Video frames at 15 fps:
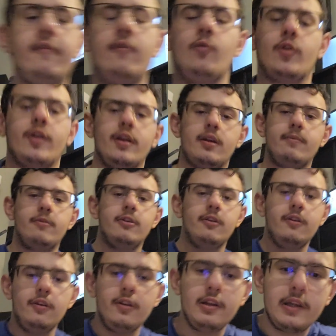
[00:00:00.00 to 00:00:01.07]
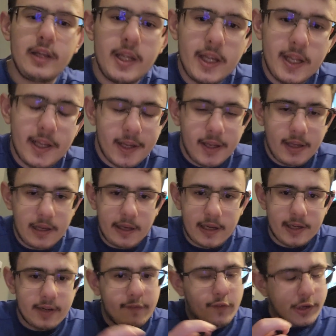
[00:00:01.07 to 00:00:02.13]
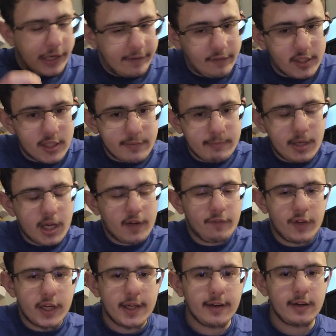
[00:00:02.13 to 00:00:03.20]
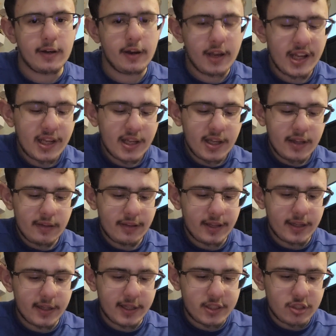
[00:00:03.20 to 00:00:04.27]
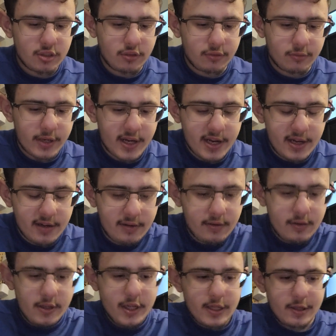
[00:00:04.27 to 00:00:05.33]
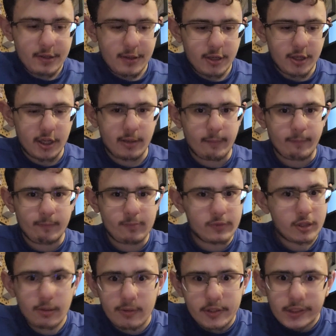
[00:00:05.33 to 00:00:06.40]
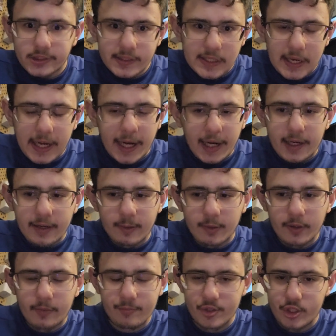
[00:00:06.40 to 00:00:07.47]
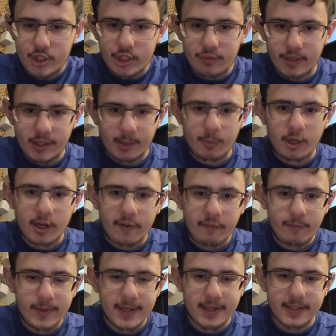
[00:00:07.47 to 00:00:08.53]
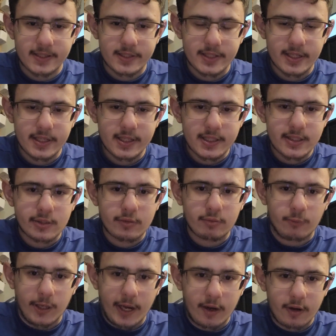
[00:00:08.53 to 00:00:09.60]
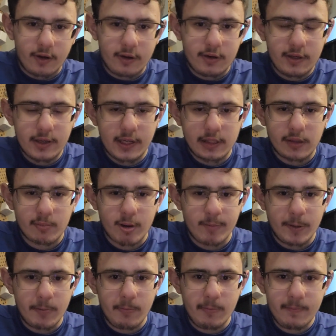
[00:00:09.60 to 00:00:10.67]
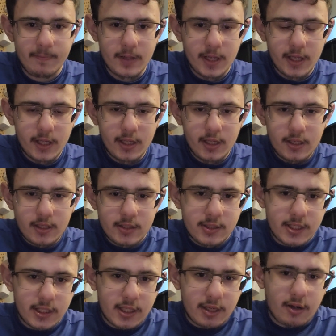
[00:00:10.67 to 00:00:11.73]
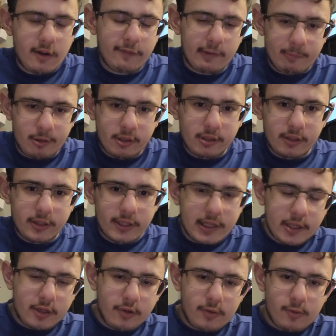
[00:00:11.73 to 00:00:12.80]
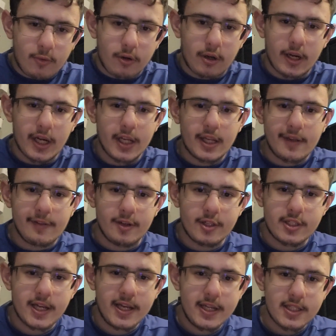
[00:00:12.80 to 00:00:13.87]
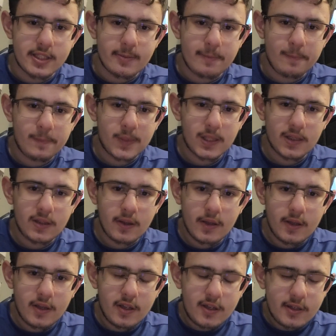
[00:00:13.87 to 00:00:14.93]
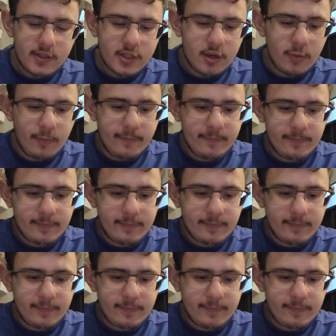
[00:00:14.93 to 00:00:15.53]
for him. And if you have this minifigure, then that's great. I'm just showing him off because he is rare at the moment to get off of Bricklink or any other sites. So,